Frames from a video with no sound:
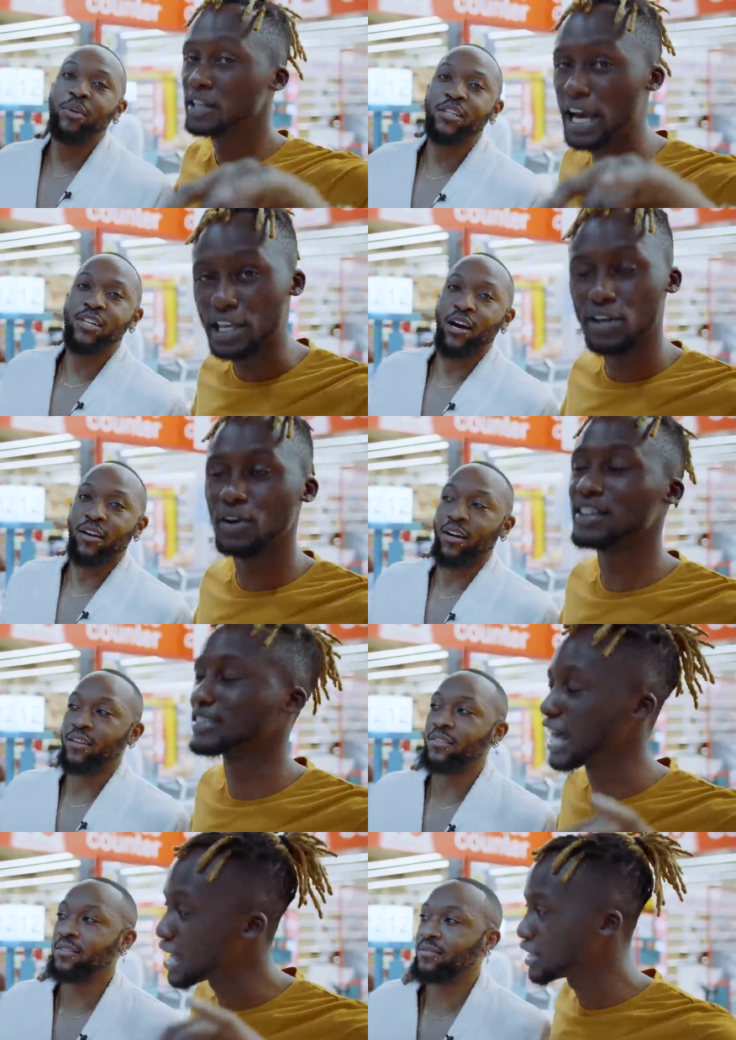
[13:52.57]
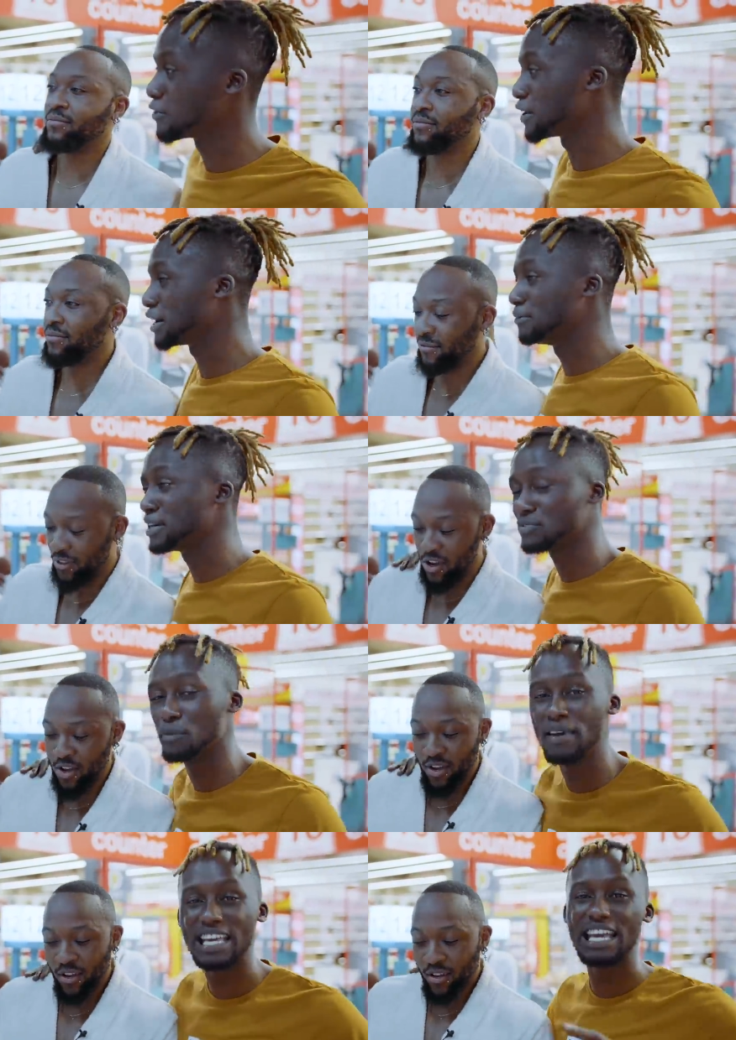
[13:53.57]
Speaker 1: Big shout out. Thank you very much
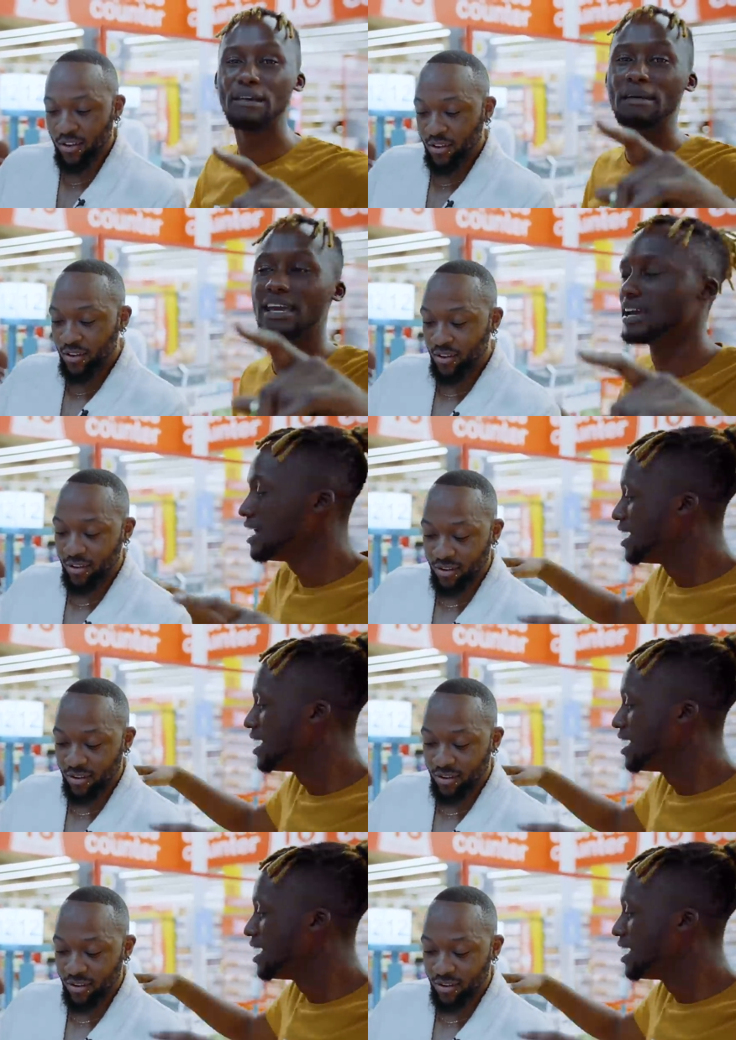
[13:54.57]
for making me